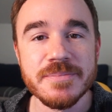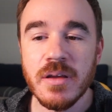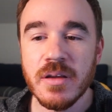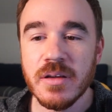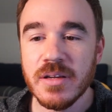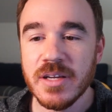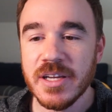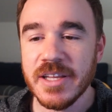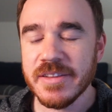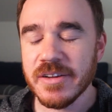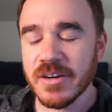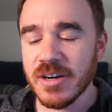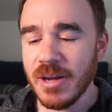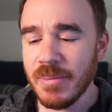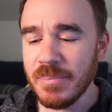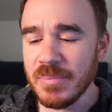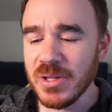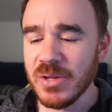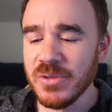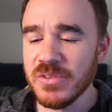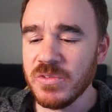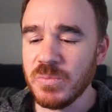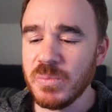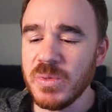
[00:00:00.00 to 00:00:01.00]
And their
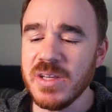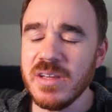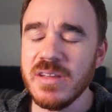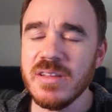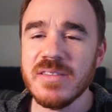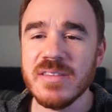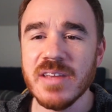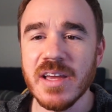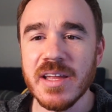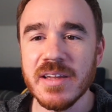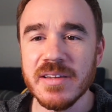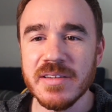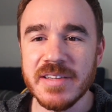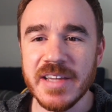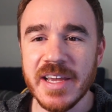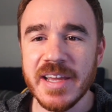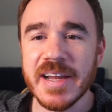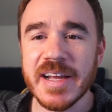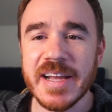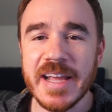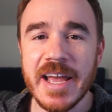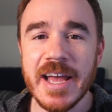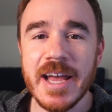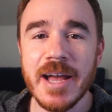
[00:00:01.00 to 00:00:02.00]
upload speeds and
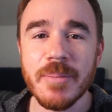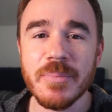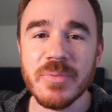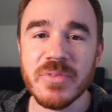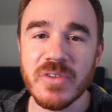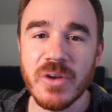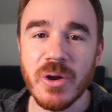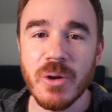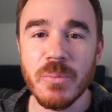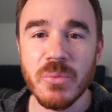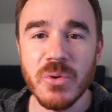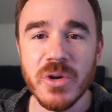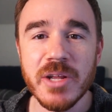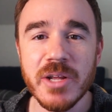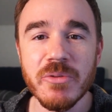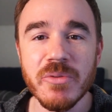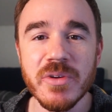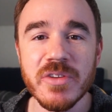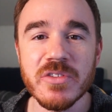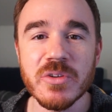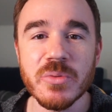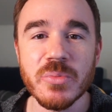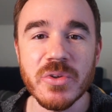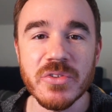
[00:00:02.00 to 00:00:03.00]
data caps are pretty
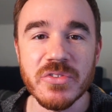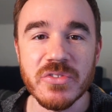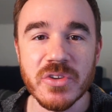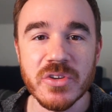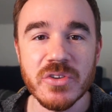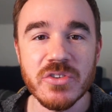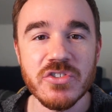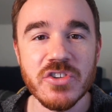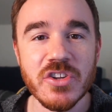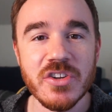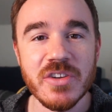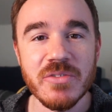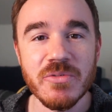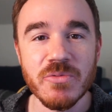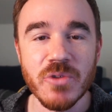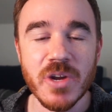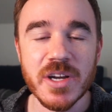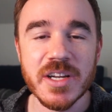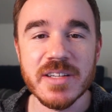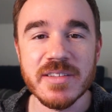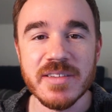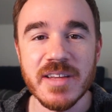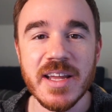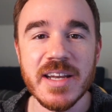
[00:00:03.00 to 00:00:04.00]
reasonable, so you shouldn't
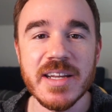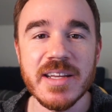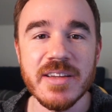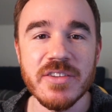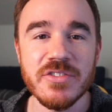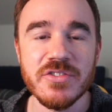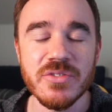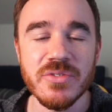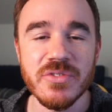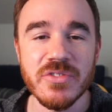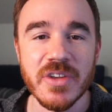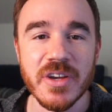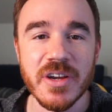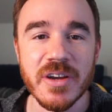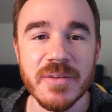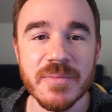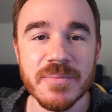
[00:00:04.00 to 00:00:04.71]
run into any issues there.